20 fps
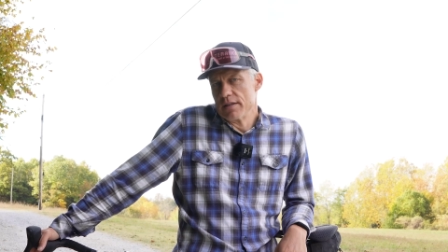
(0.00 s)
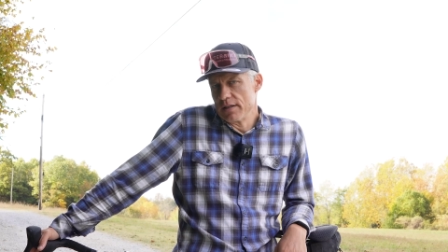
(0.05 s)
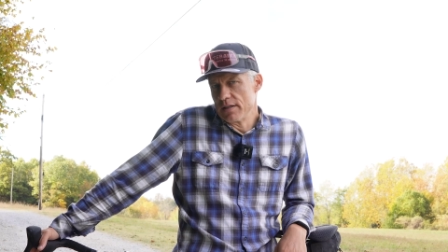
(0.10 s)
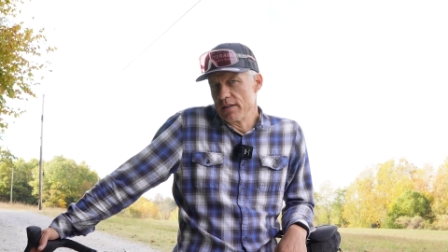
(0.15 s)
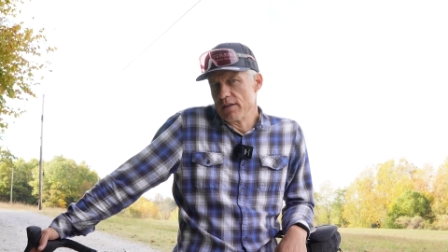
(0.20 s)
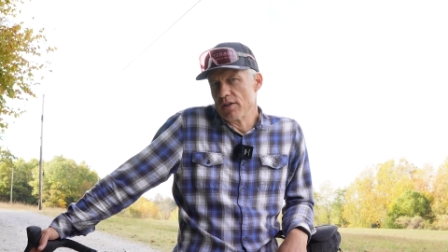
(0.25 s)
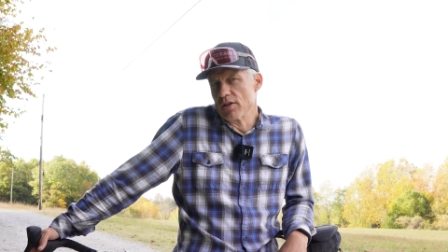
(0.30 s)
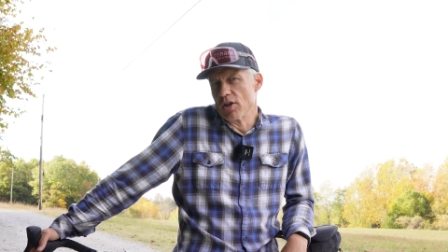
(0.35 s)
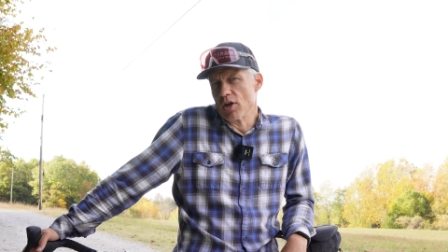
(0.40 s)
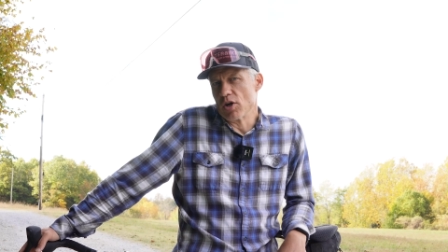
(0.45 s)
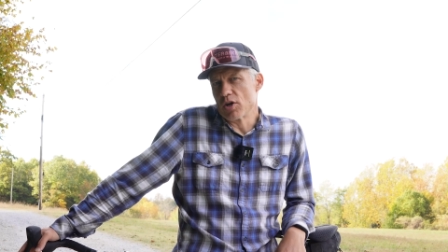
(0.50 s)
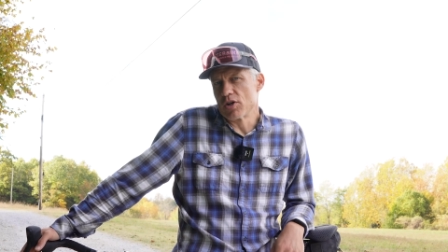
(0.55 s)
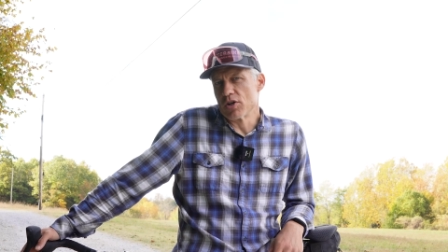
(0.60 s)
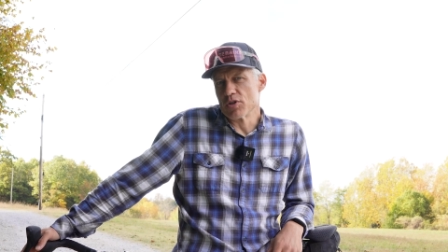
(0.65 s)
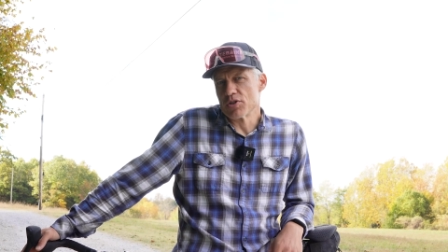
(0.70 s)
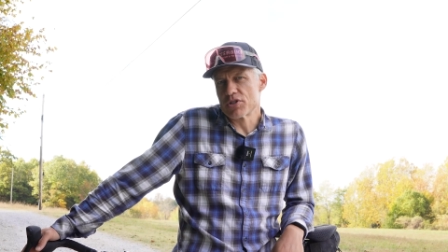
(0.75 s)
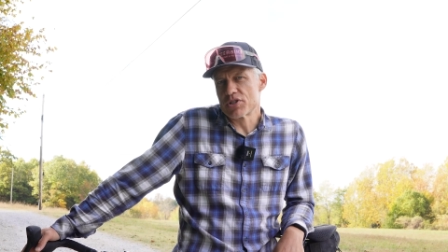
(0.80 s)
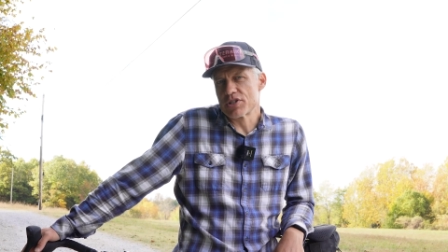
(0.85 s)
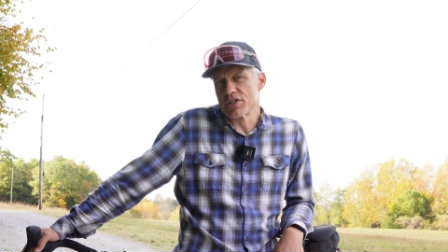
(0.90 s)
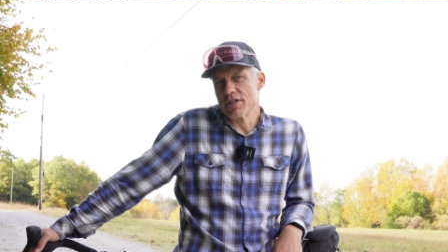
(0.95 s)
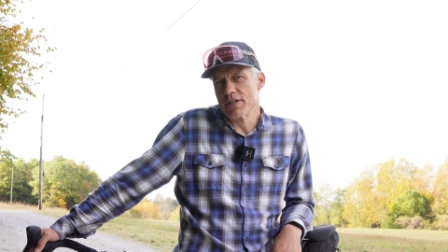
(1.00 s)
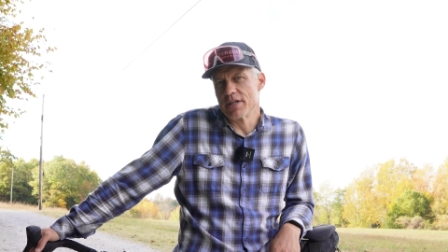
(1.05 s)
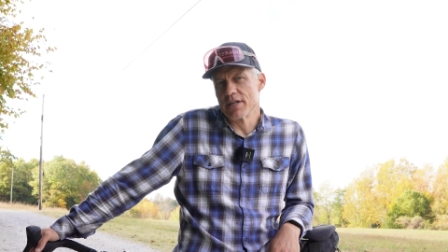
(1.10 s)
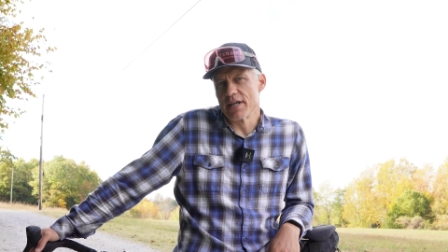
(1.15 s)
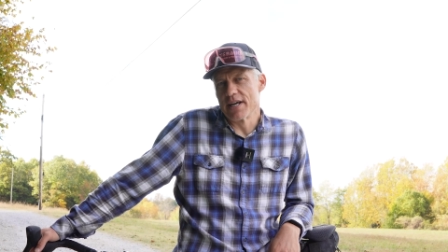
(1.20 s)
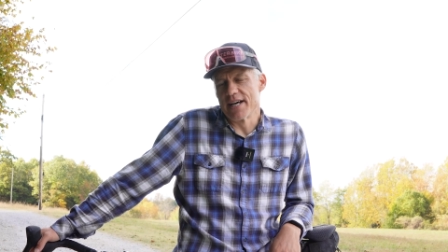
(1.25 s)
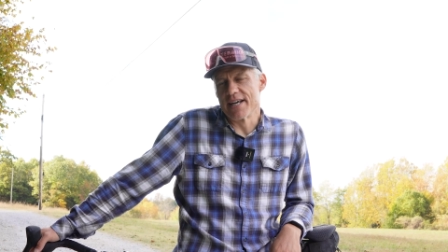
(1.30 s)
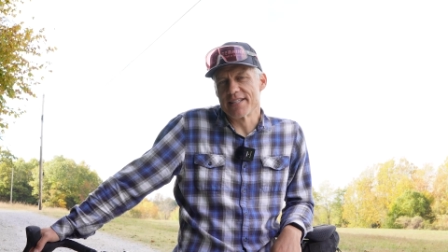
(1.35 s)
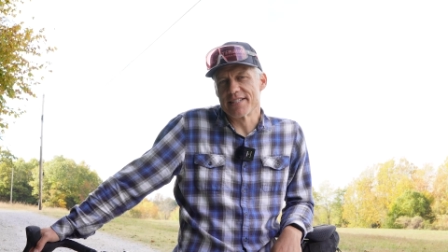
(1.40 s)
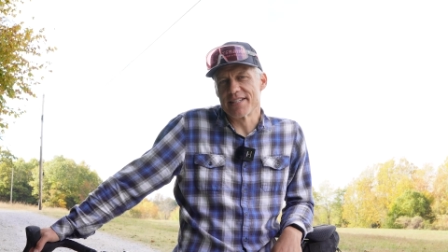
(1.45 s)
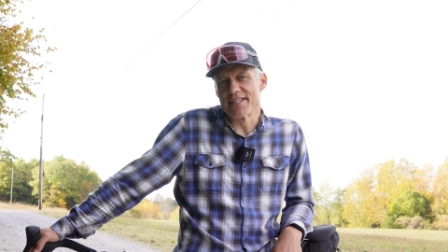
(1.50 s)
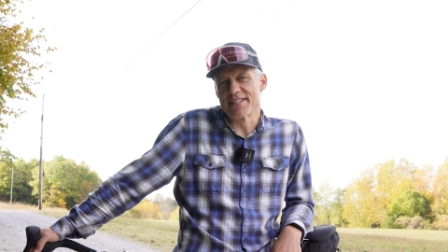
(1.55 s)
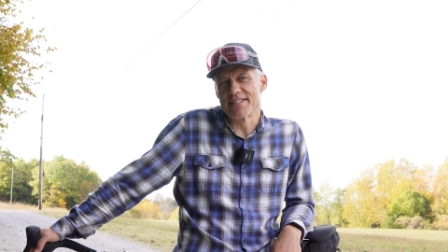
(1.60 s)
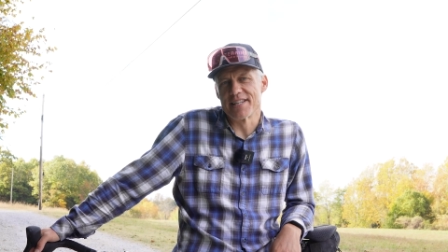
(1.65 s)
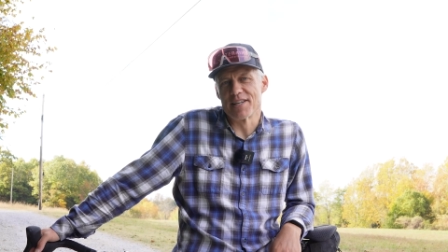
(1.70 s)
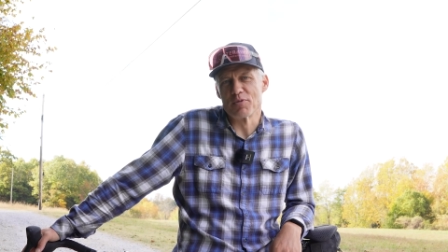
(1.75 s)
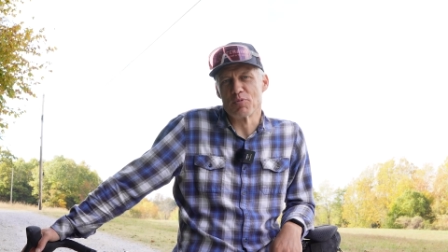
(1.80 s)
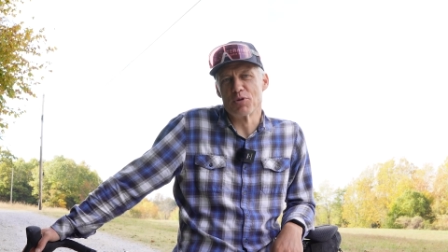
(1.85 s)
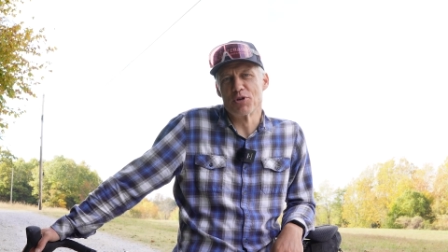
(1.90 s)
The locals, as I said,